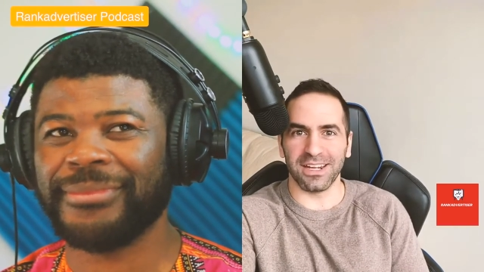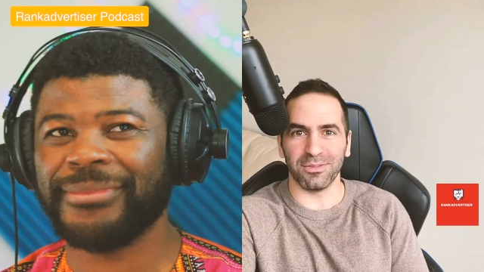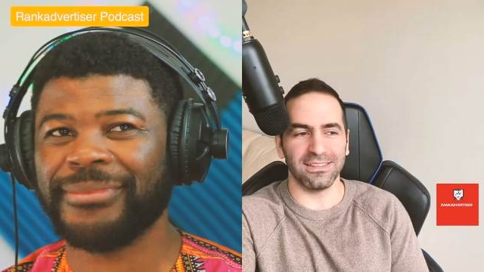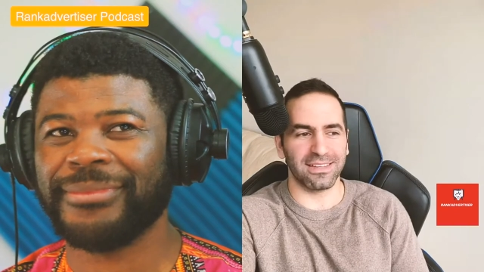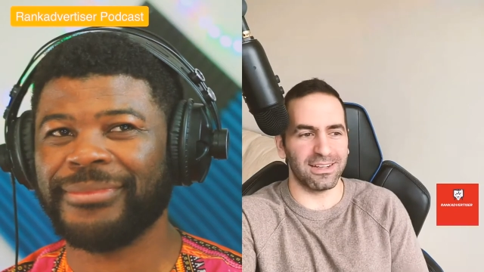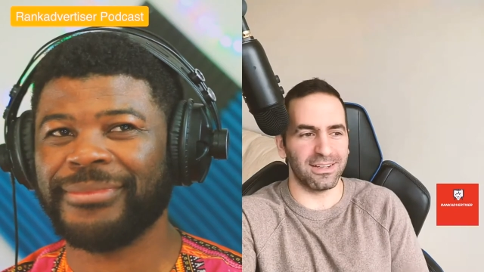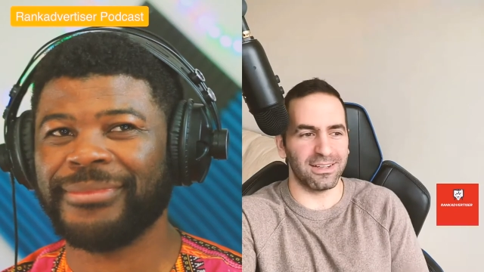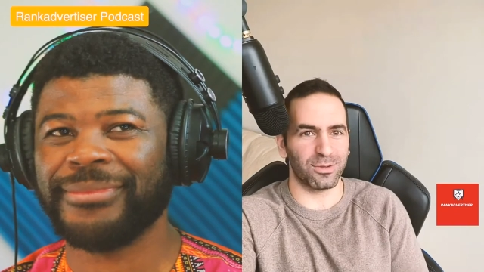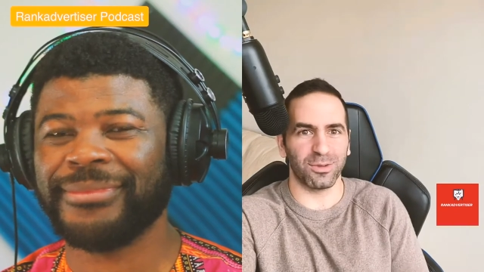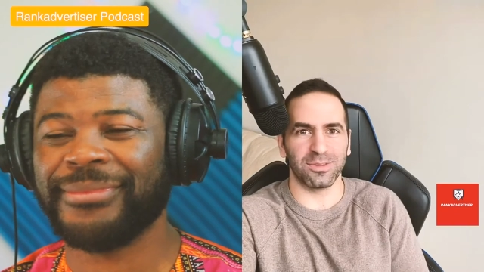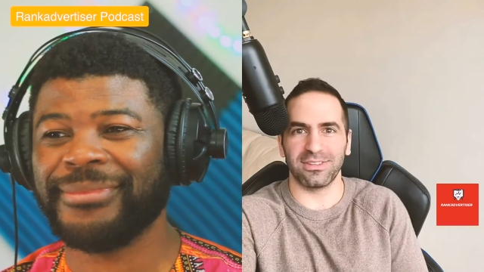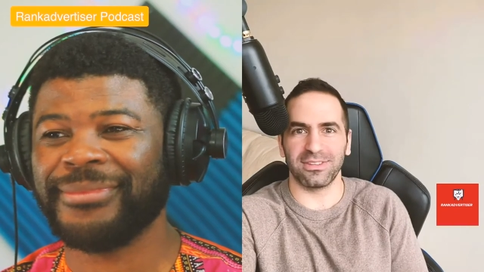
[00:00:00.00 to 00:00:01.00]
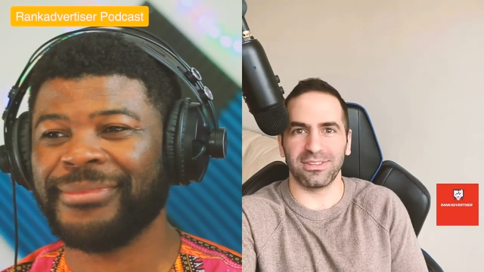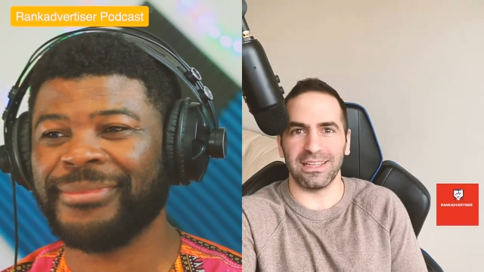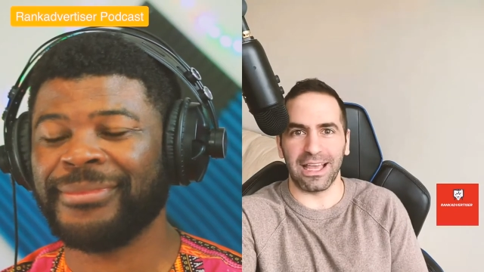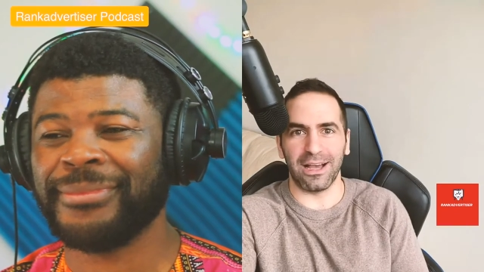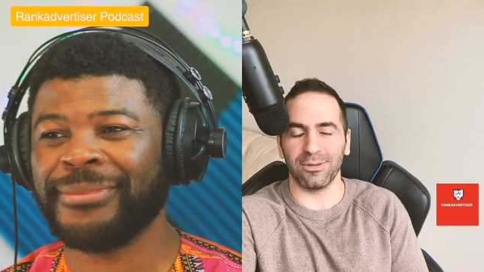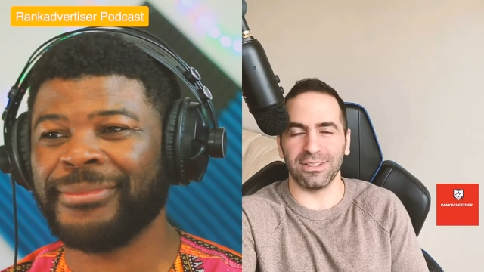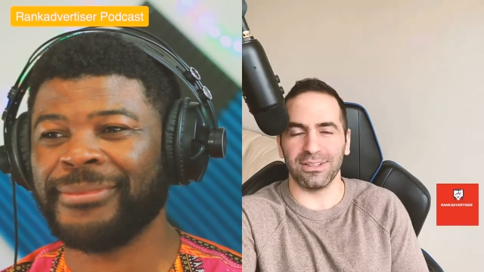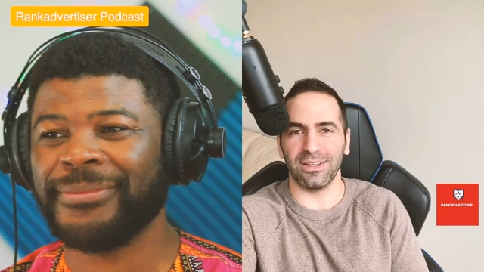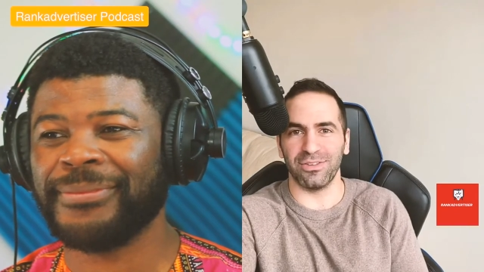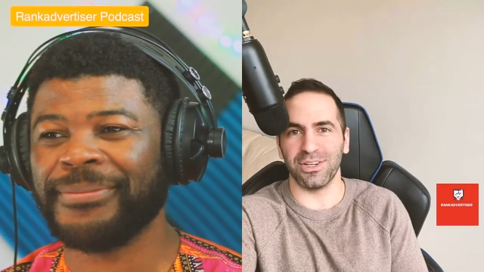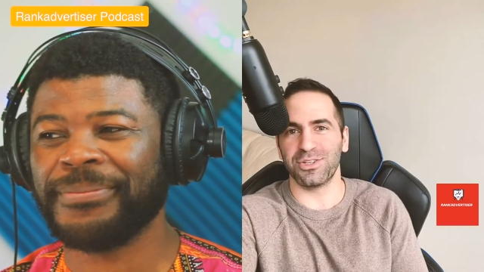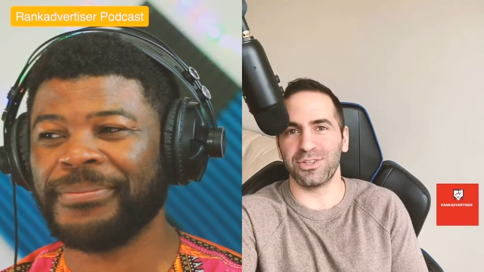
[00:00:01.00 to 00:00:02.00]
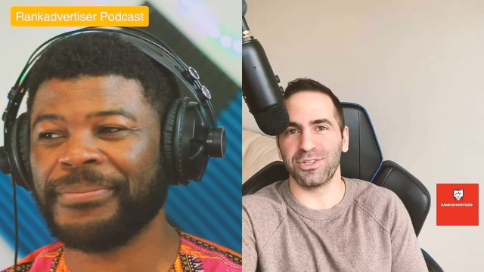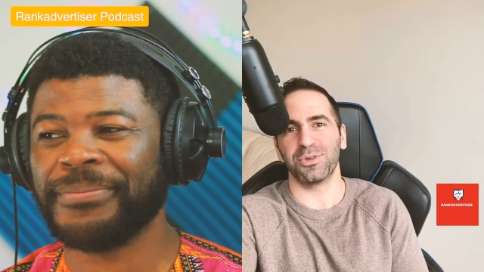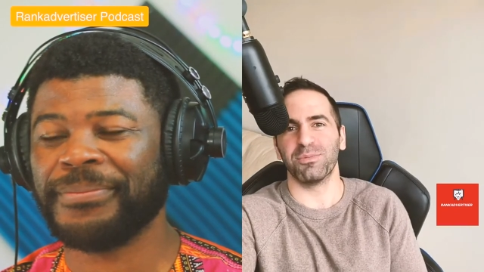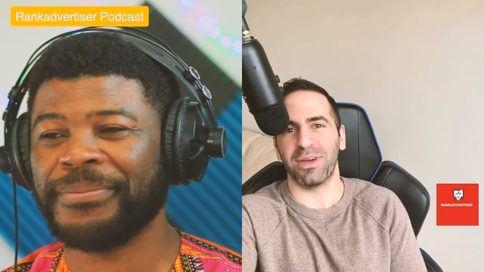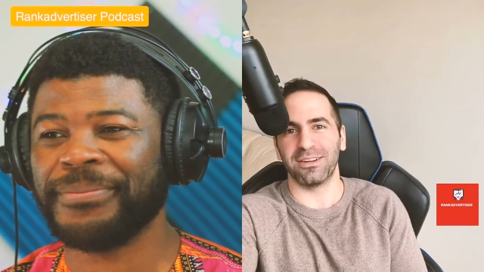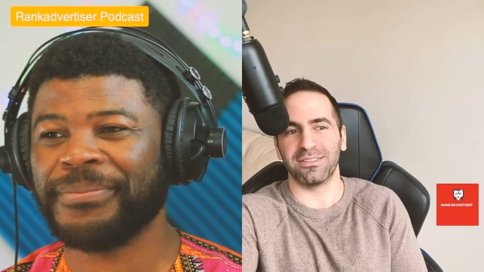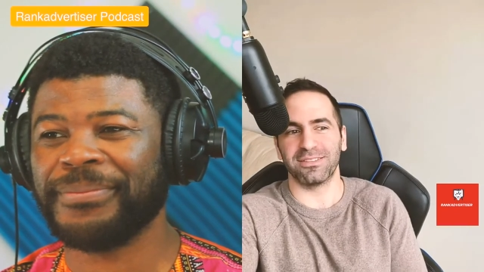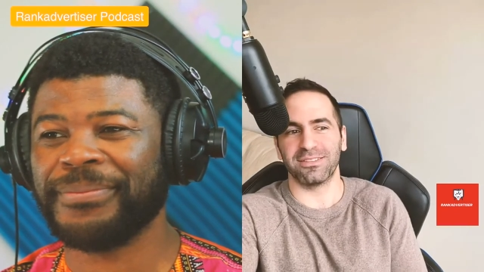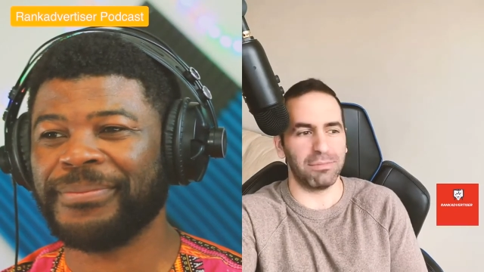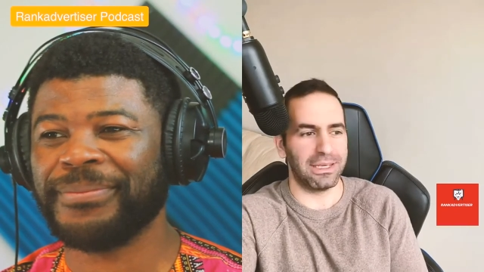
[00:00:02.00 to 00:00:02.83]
Speaker 1: NFTs and then also selling out in a very short amount of